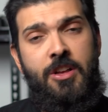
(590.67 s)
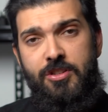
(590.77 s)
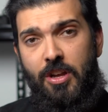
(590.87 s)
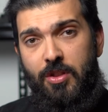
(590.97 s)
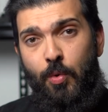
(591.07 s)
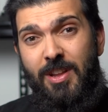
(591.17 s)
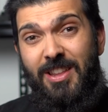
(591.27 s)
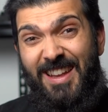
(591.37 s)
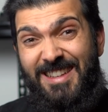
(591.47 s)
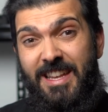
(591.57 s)
So doing
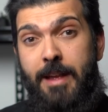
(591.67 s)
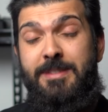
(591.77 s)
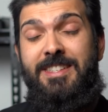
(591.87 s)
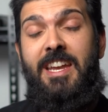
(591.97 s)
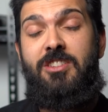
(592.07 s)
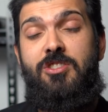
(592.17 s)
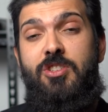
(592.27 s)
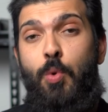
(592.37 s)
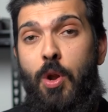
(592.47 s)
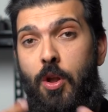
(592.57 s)
the exams teaches
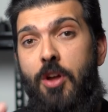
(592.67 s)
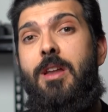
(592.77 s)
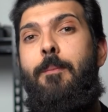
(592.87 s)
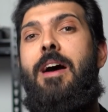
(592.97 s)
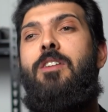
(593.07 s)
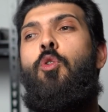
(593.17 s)
you a lot about